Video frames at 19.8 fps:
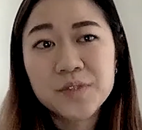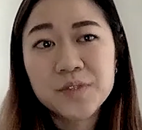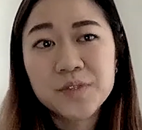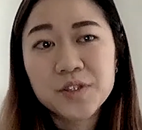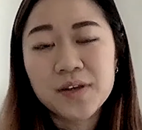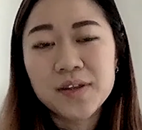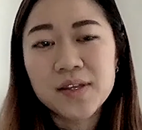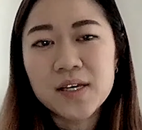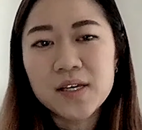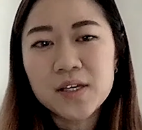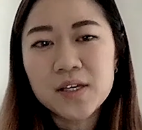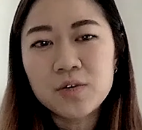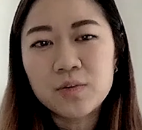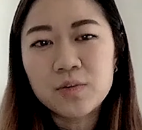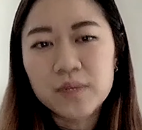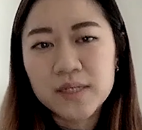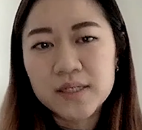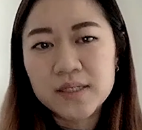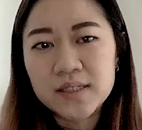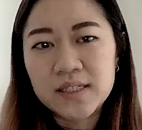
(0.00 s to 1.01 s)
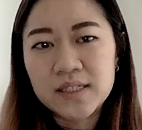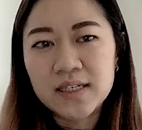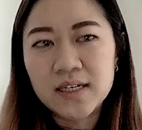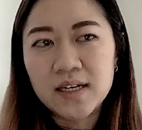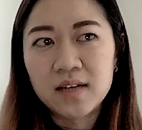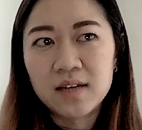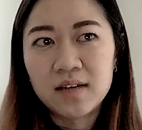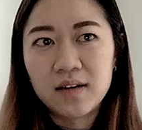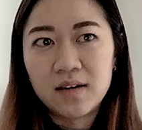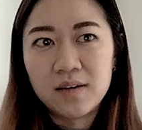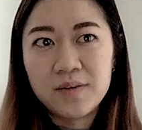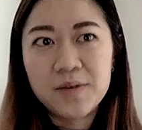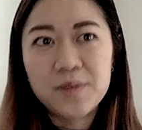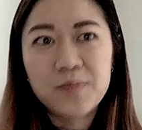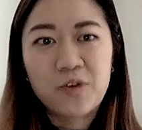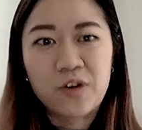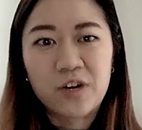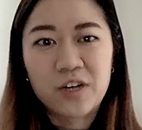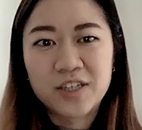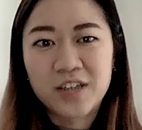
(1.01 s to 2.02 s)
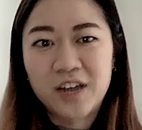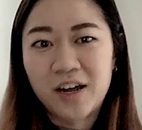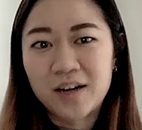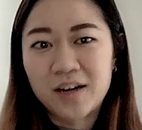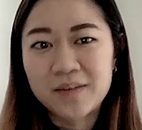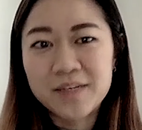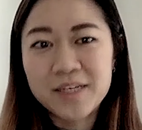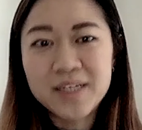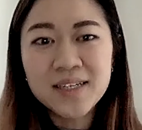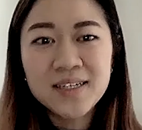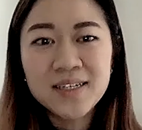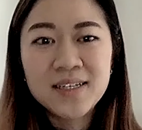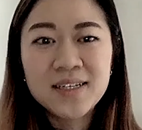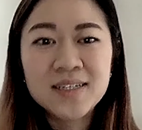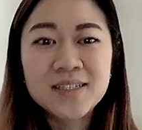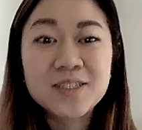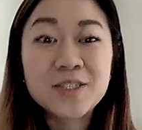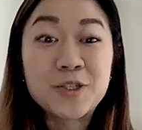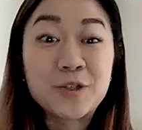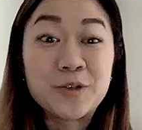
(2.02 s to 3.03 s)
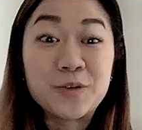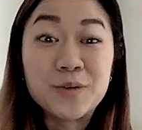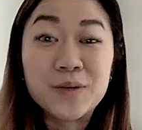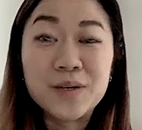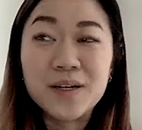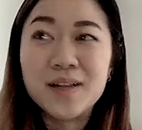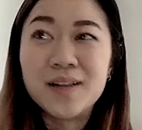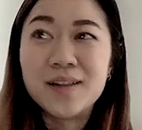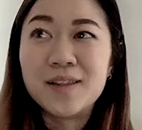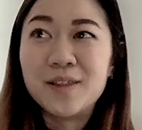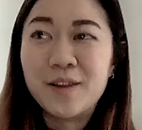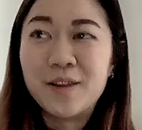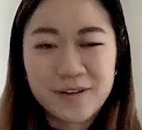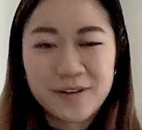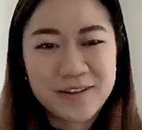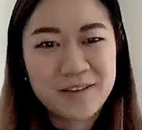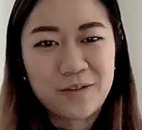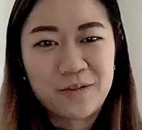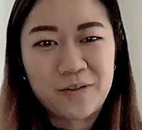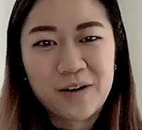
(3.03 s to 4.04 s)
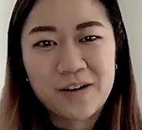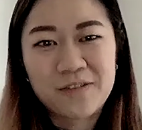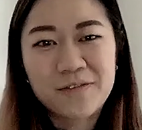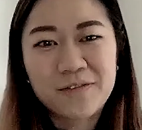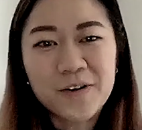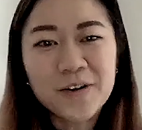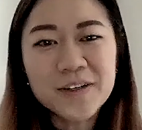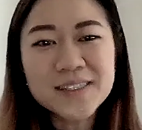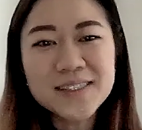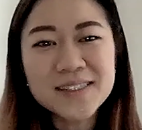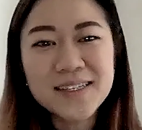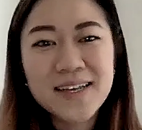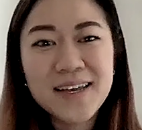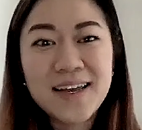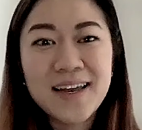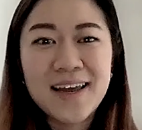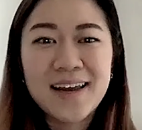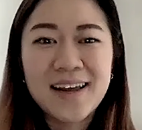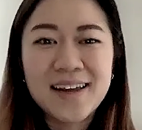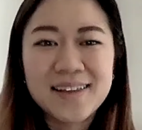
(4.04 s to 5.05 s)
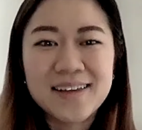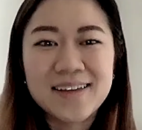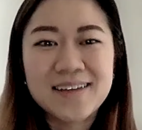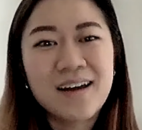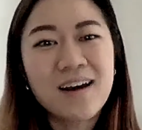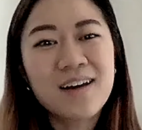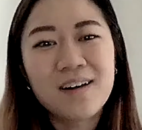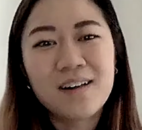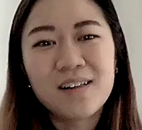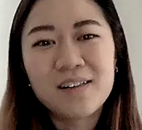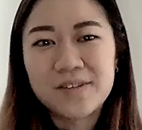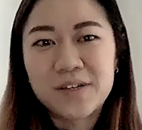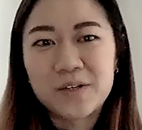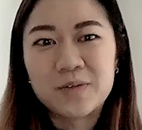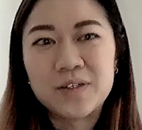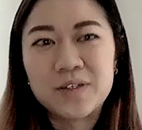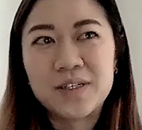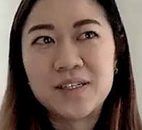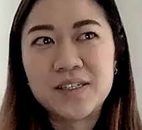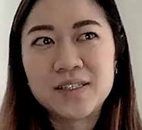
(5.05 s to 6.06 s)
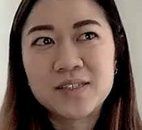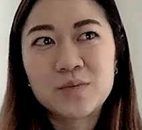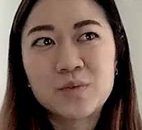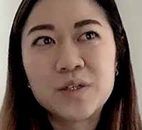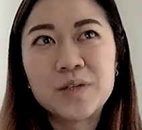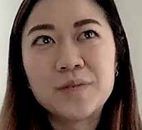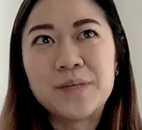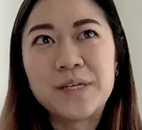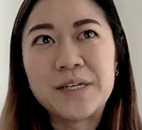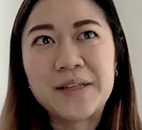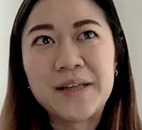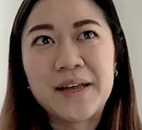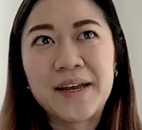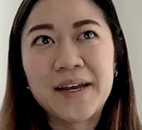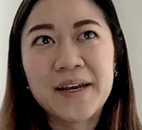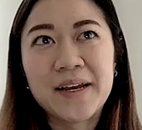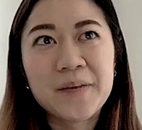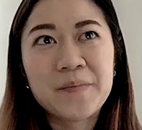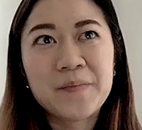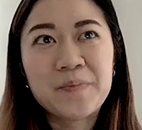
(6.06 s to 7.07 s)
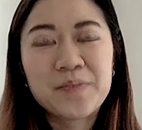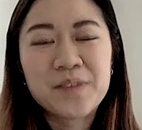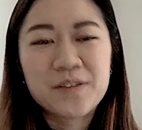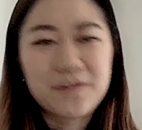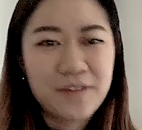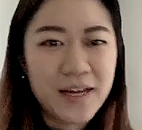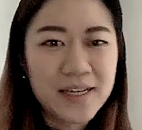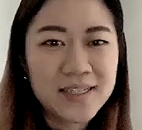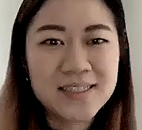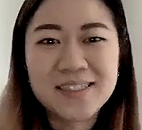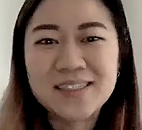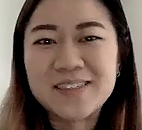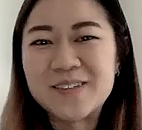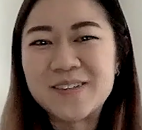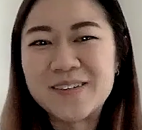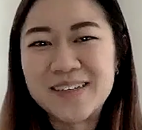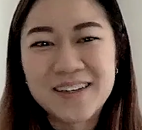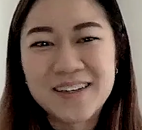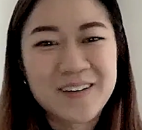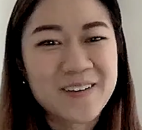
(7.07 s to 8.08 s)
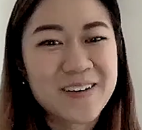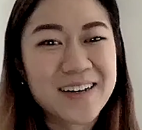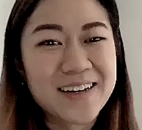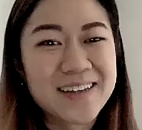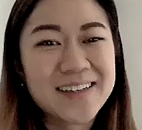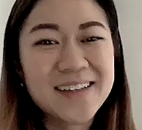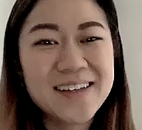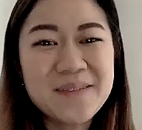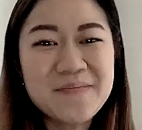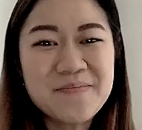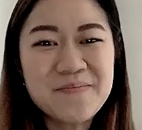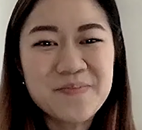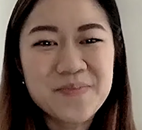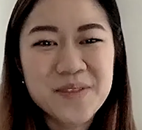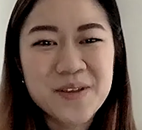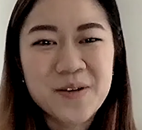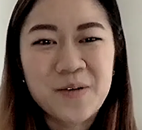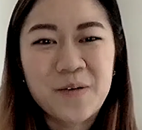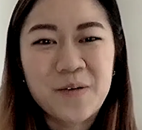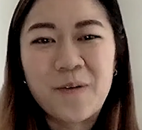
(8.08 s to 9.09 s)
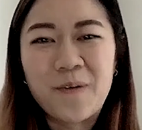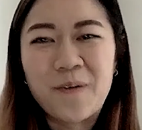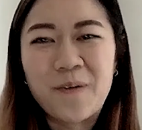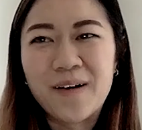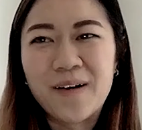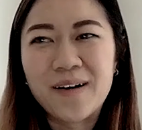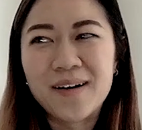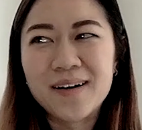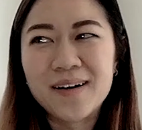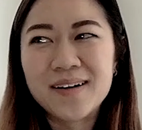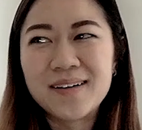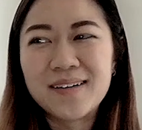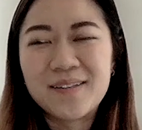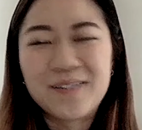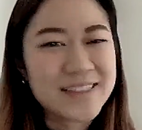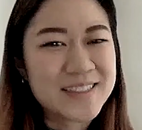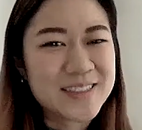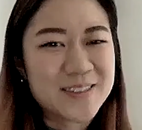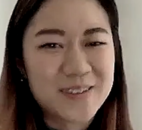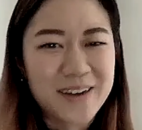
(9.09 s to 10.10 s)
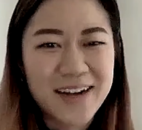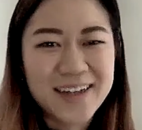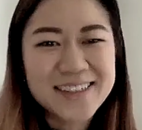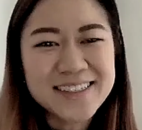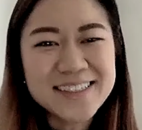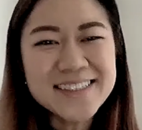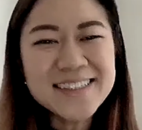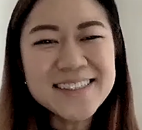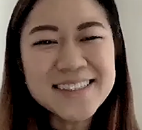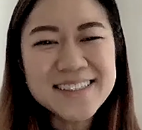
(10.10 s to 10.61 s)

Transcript: So I think you will need a little bit more autonomy to learn in the workforce. And I think not all of it will be like fed to you in a curriculum or with directions.